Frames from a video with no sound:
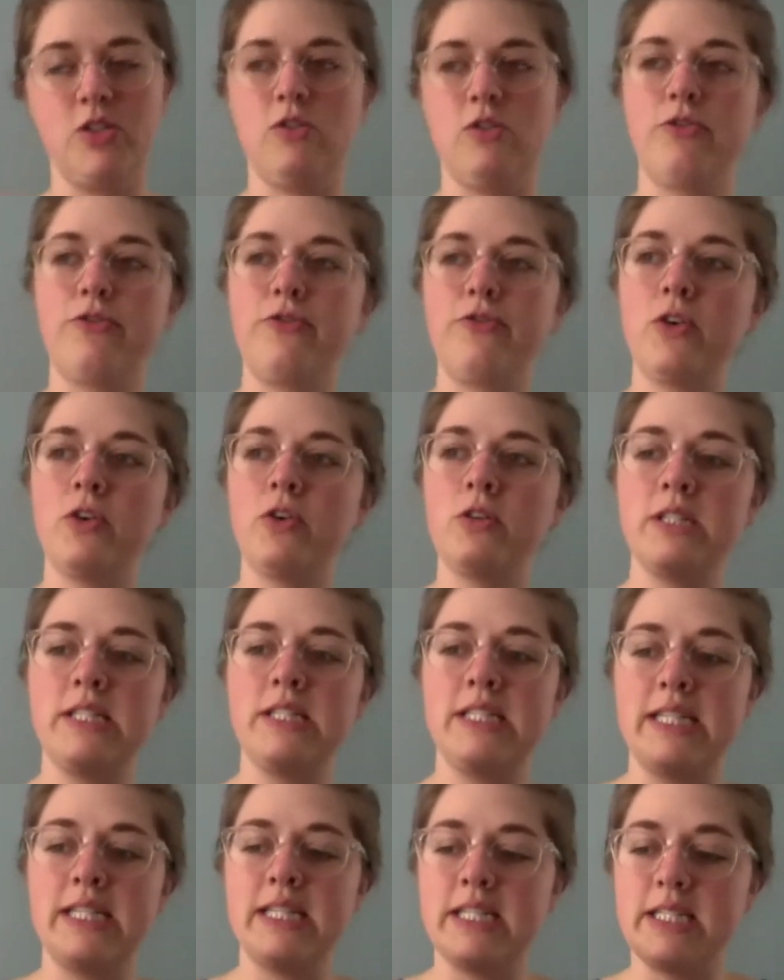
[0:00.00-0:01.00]
So the
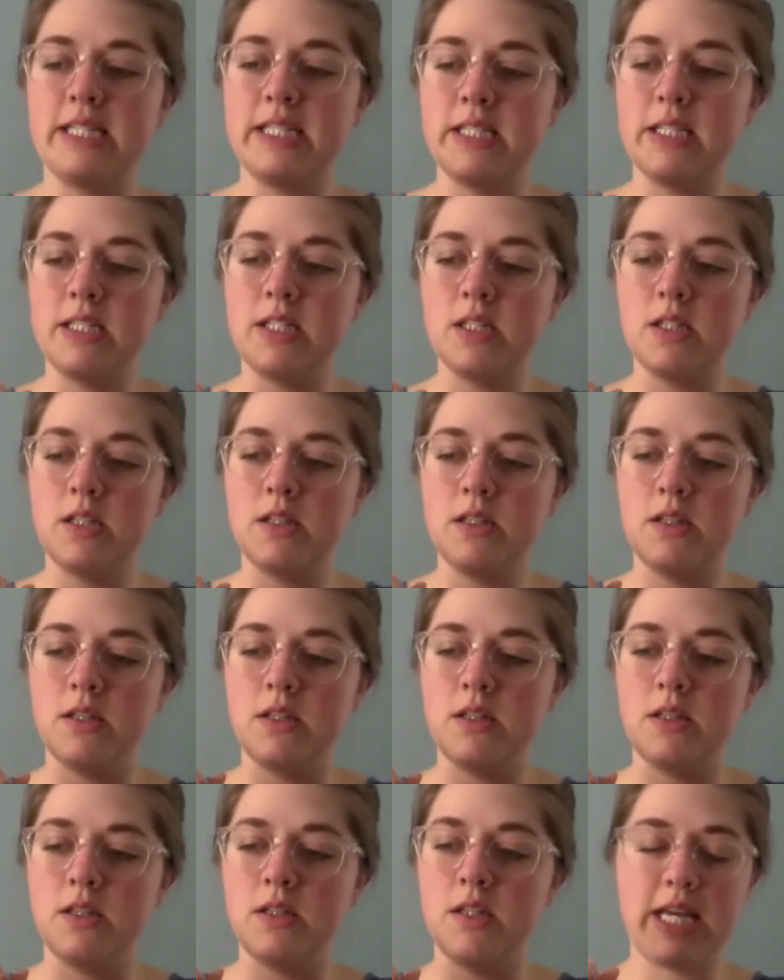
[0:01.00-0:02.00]
first is
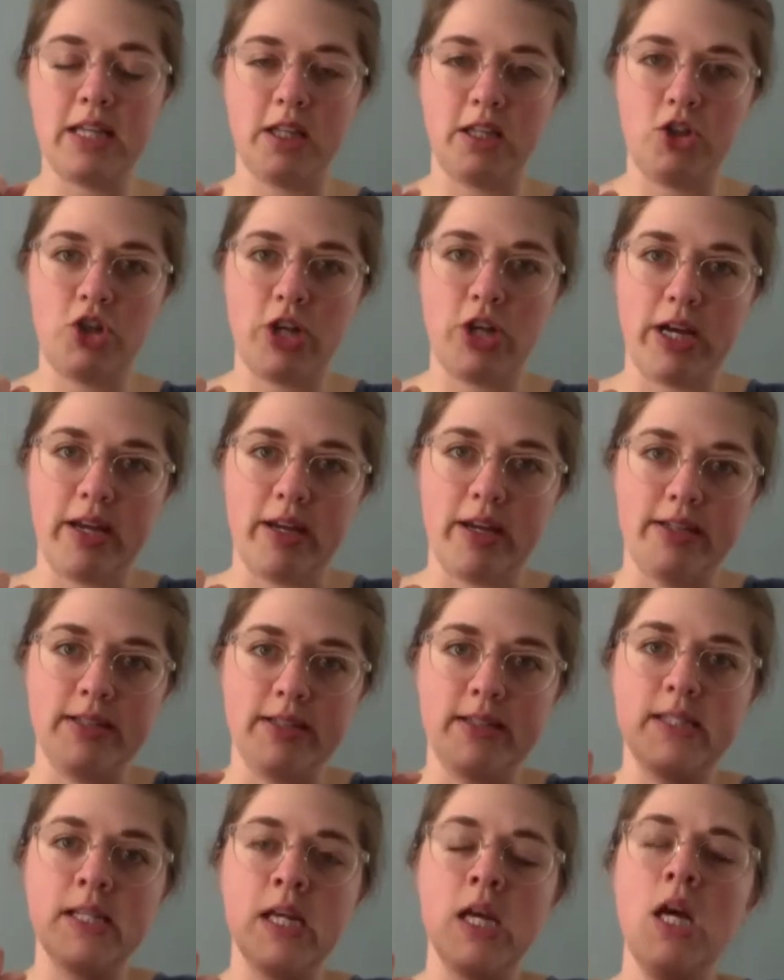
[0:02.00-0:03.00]
the daily
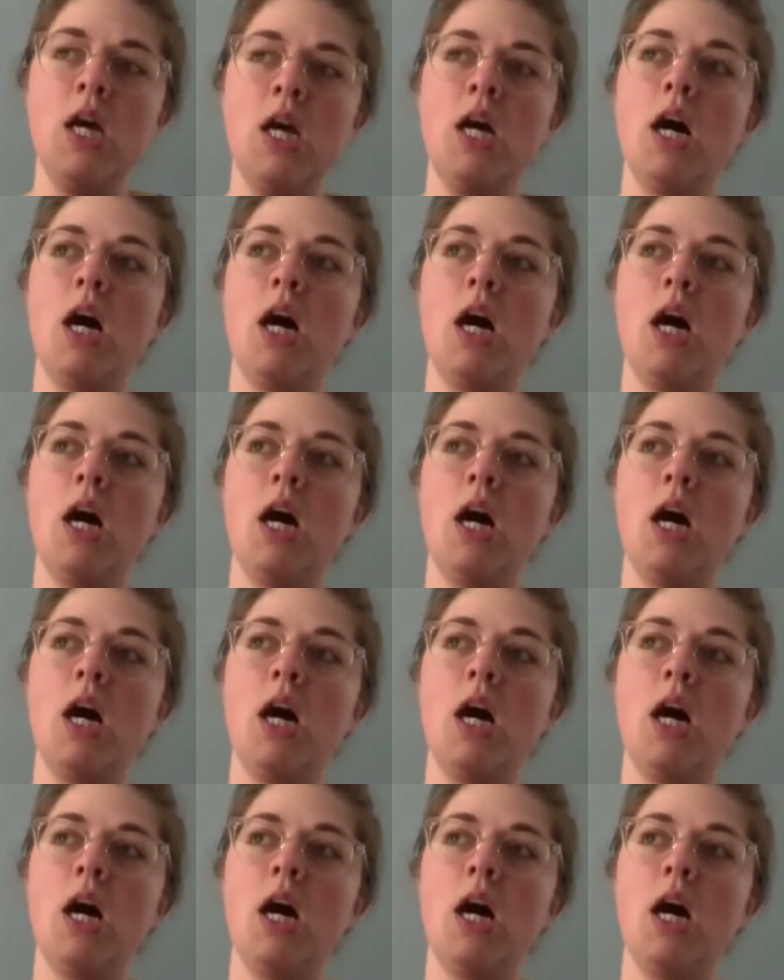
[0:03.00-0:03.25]
check-ins.